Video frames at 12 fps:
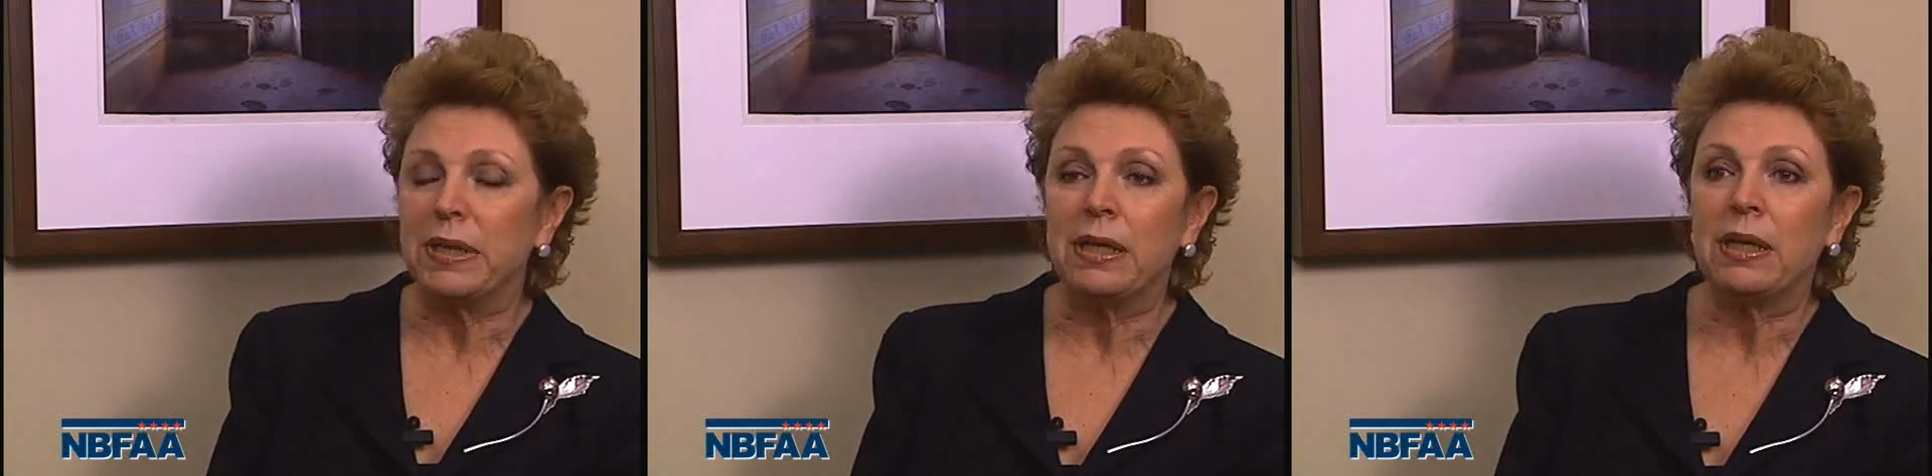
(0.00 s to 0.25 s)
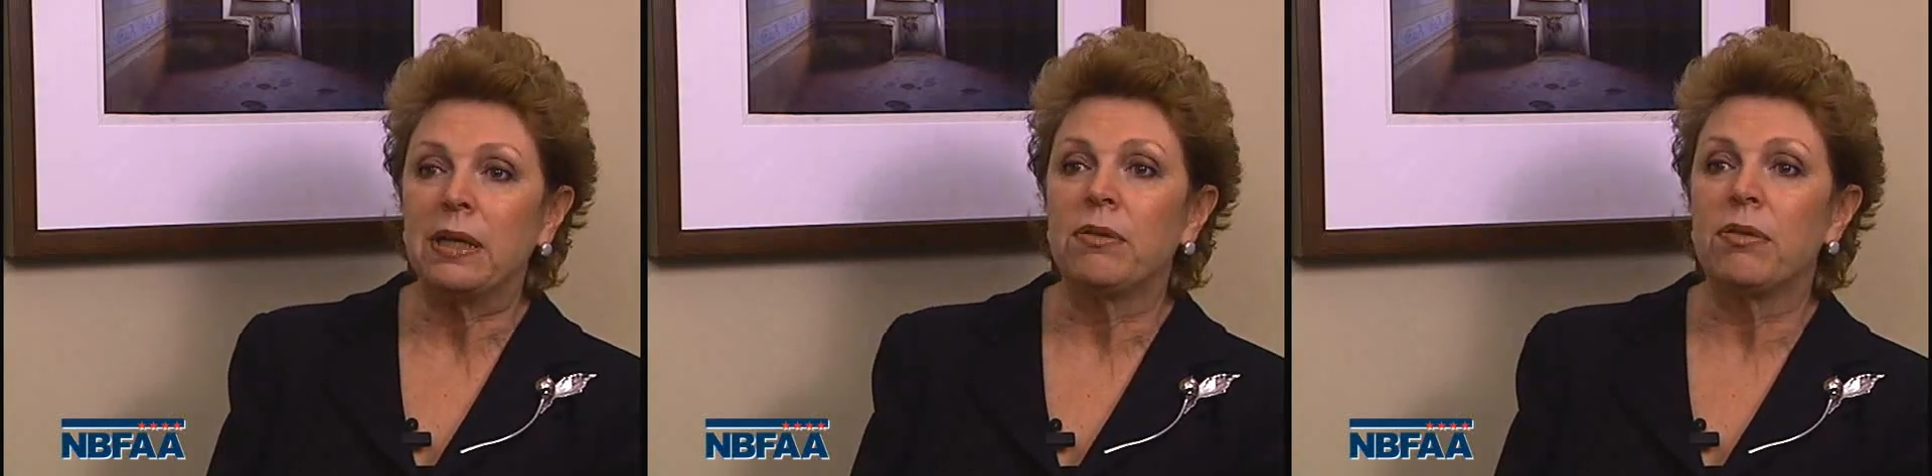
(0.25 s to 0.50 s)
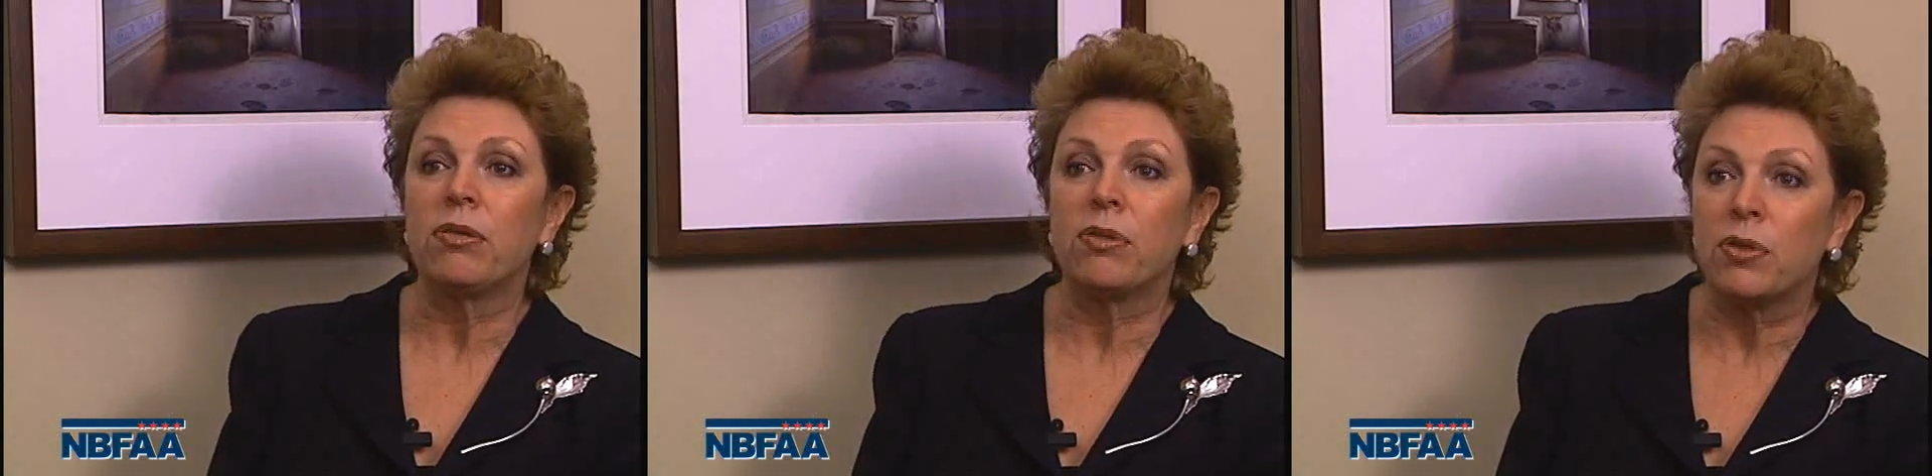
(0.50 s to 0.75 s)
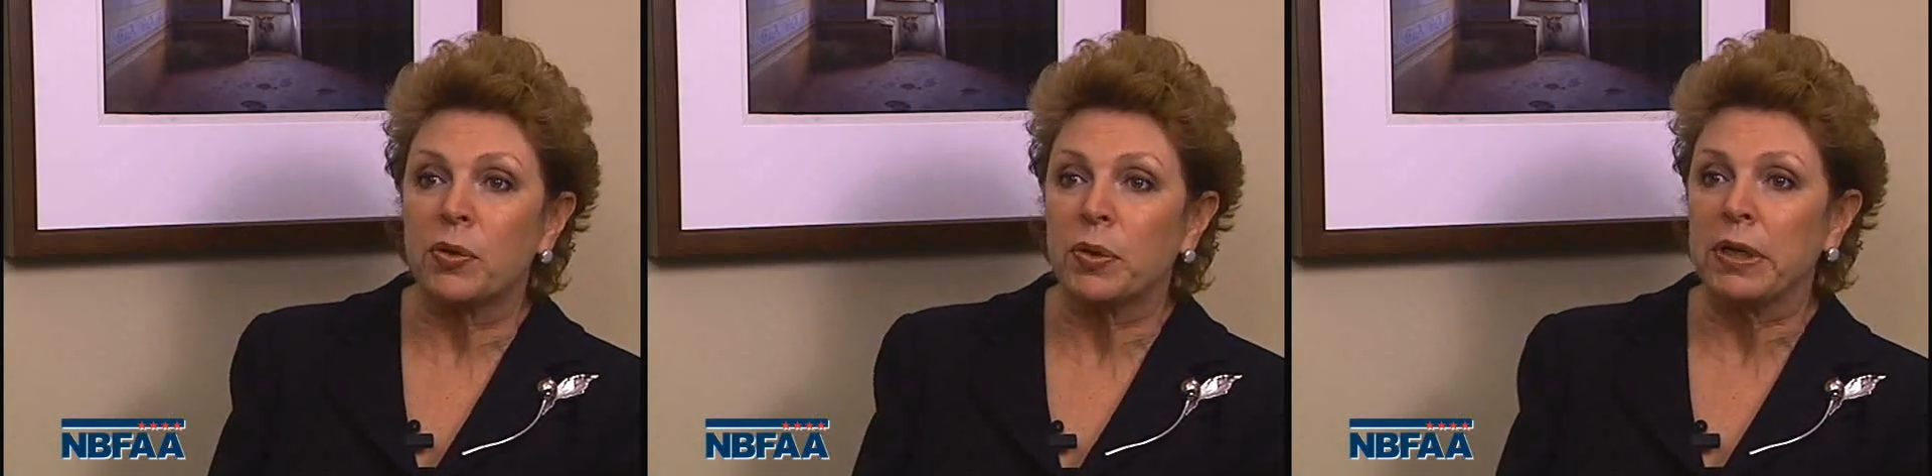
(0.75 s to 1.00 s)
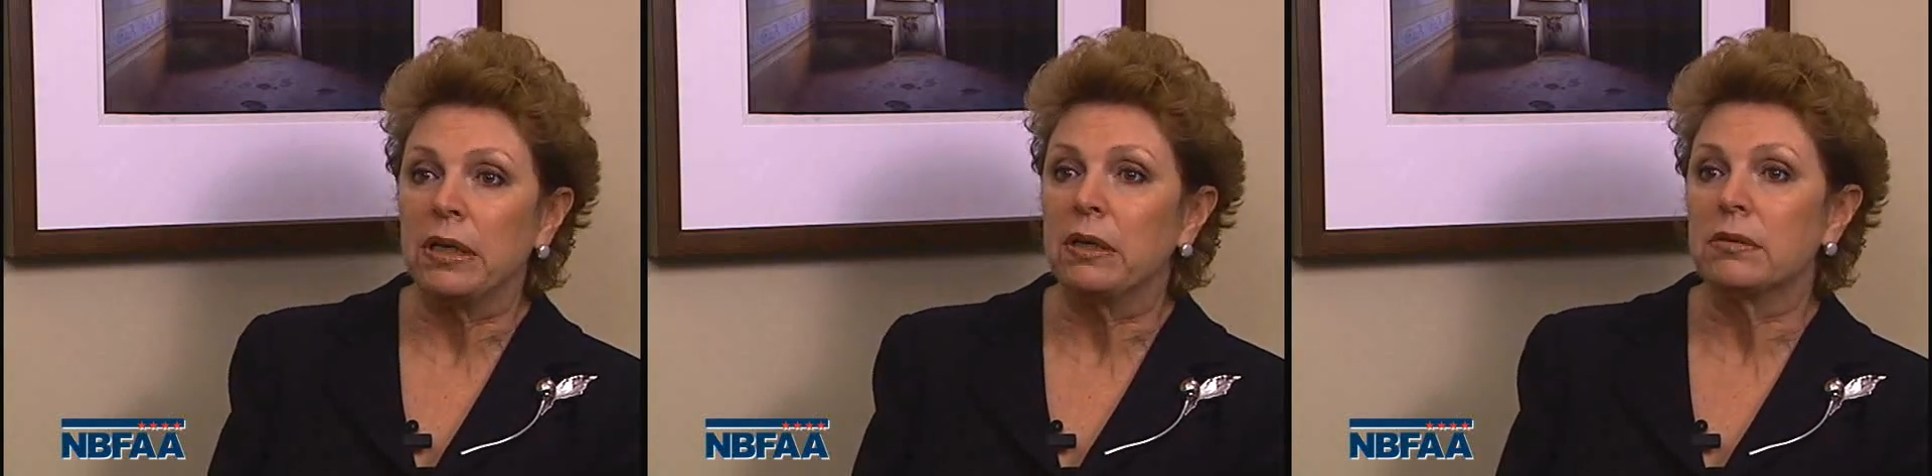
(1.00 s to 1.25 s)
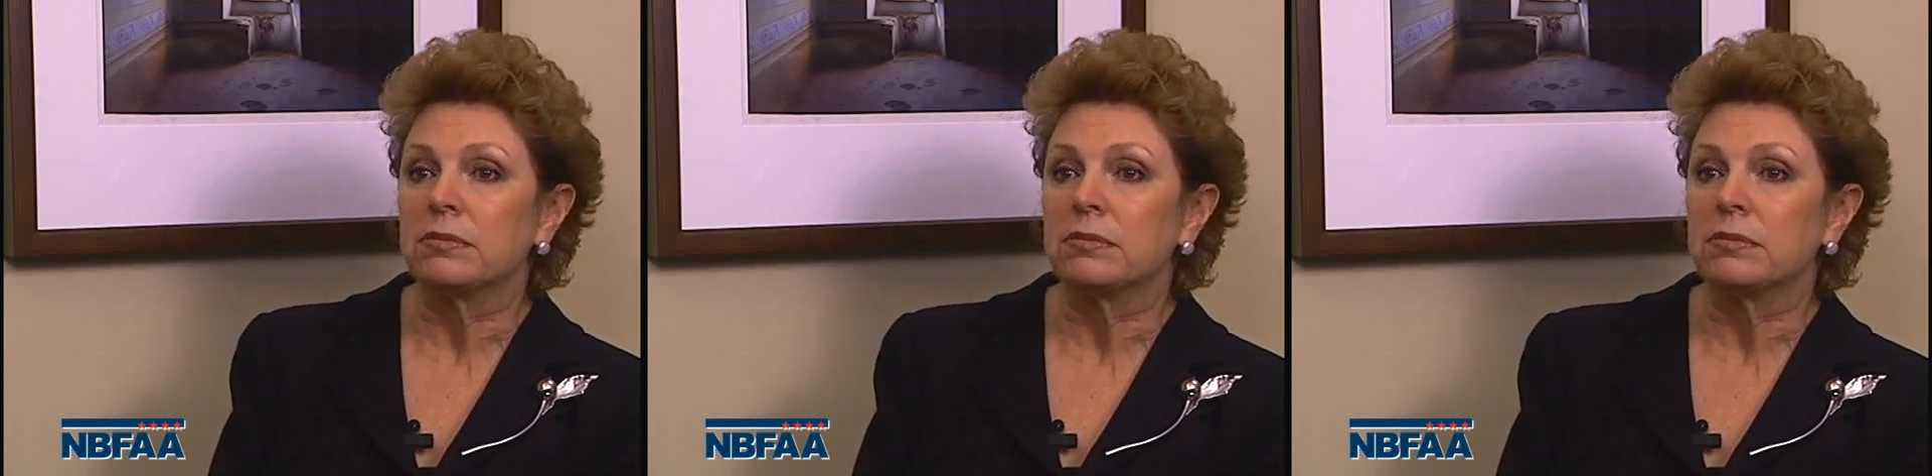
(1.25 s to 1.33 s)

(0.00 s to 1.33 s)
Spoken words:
hit 30